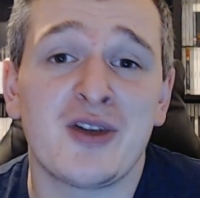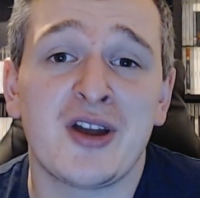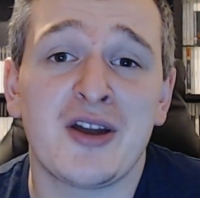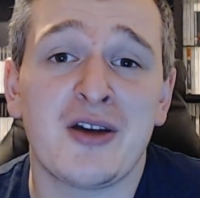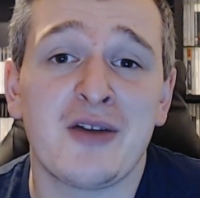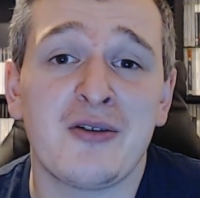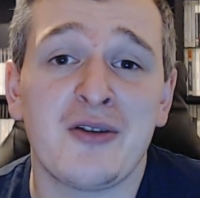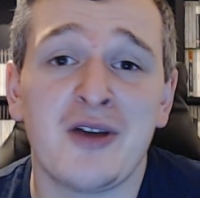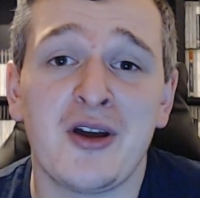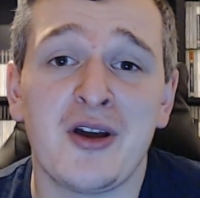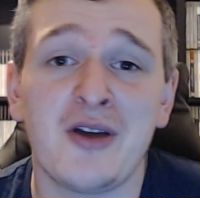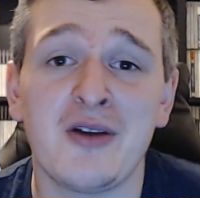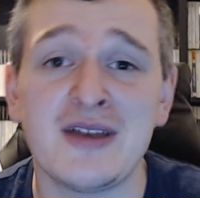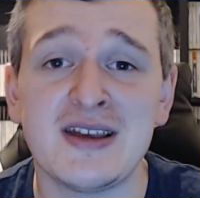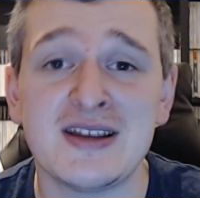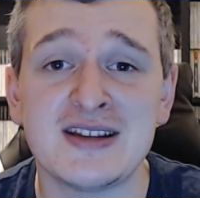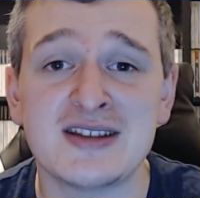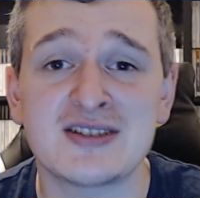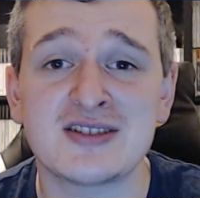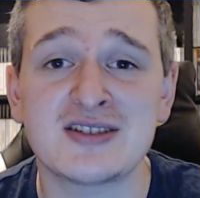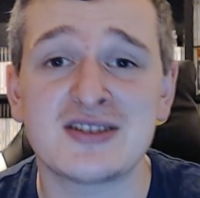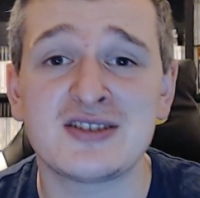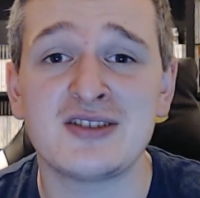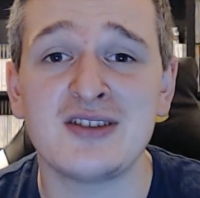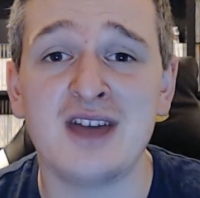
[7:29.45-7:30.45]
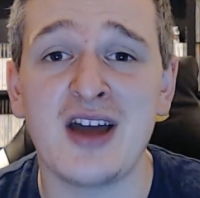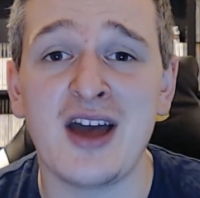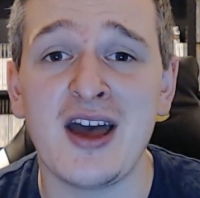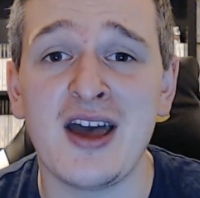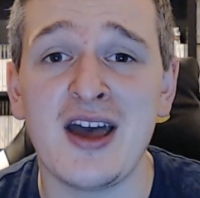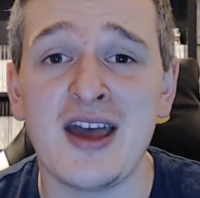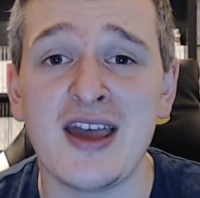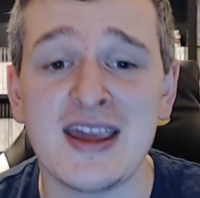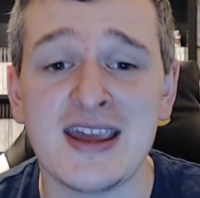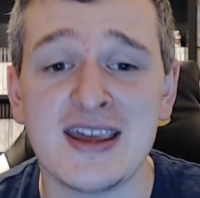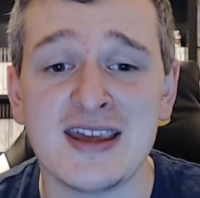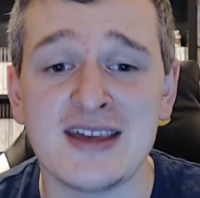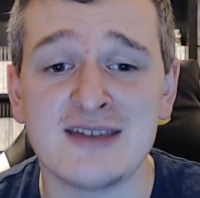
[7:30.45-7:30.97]
I don't know. He's
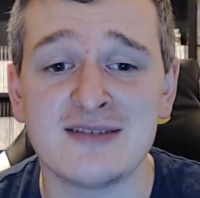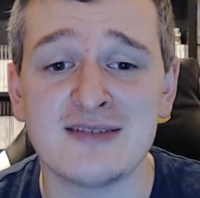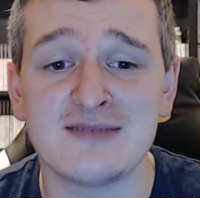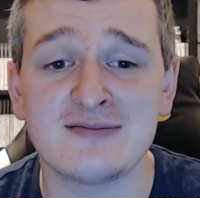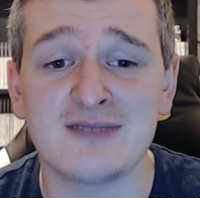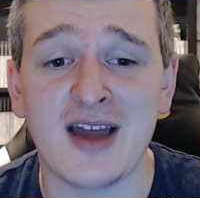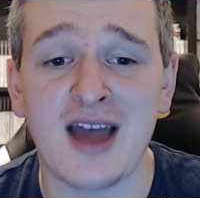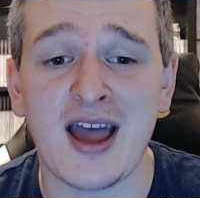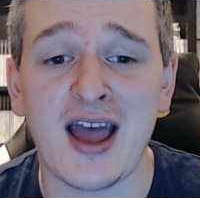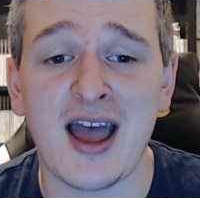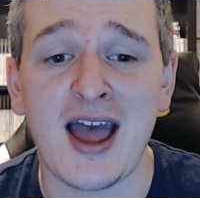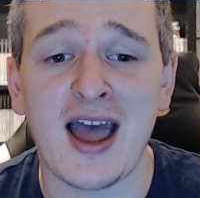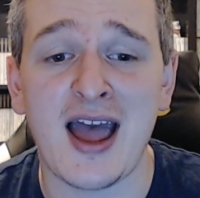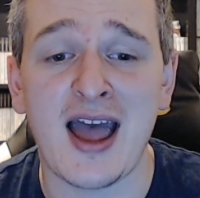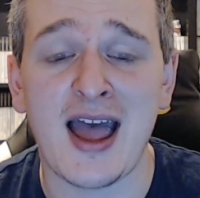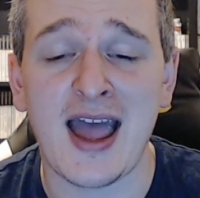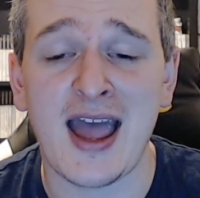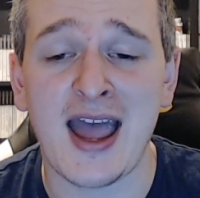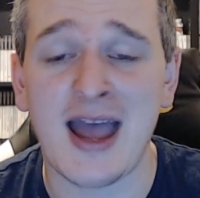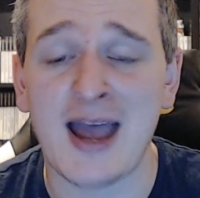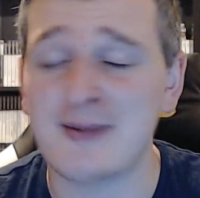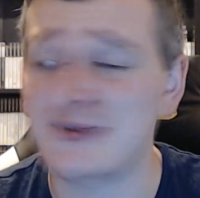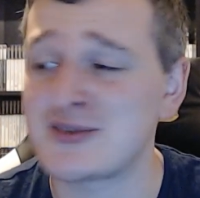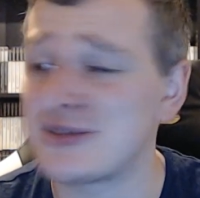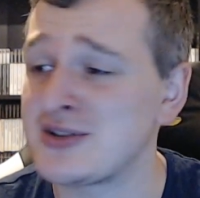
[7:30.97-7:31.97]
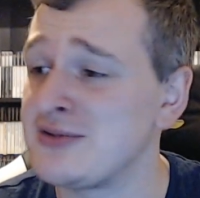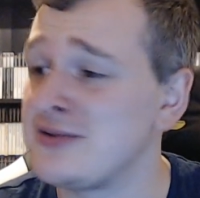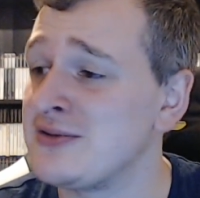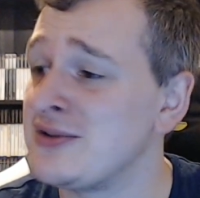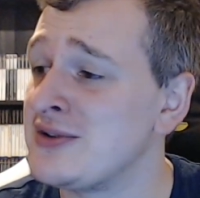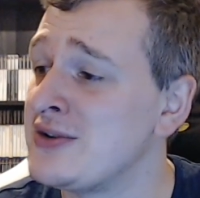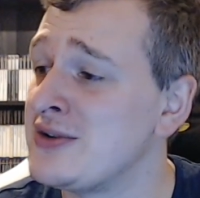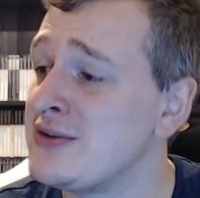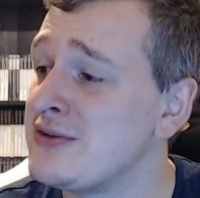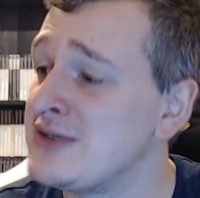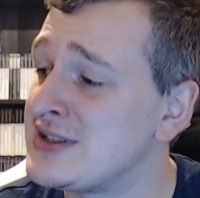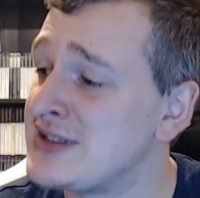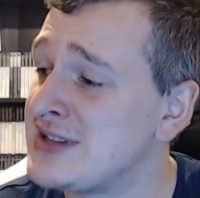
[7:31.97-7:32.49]
a absolute
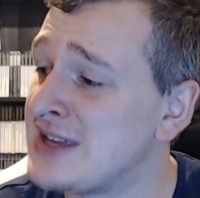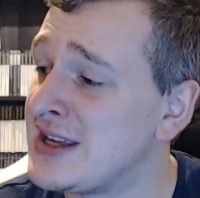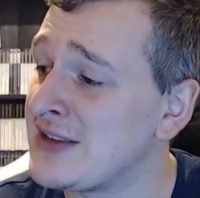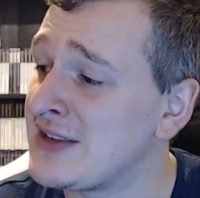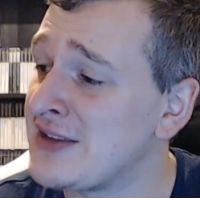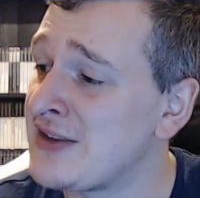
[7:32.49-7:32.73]
lunatic.